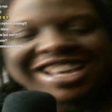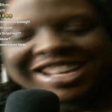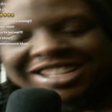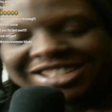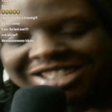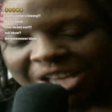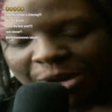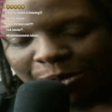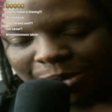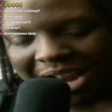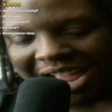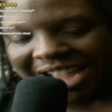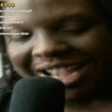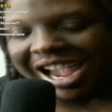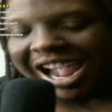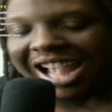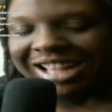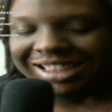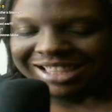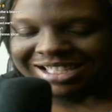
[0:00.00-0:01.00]
So when I
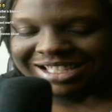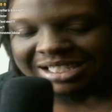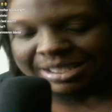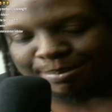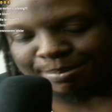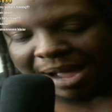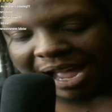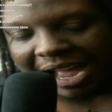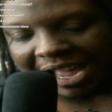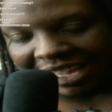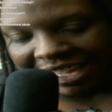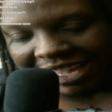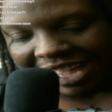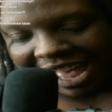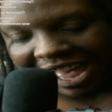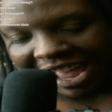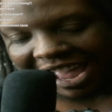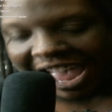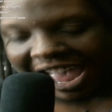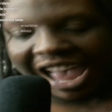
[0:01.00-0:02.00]
got this mic,
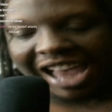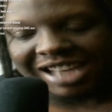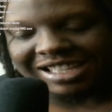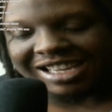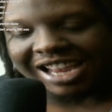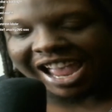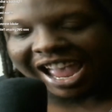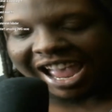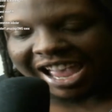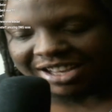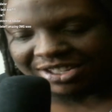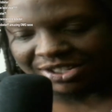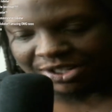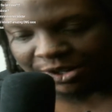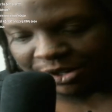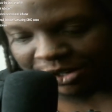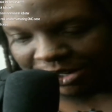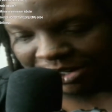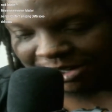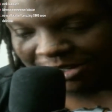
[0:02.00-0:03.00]
I had to ask her.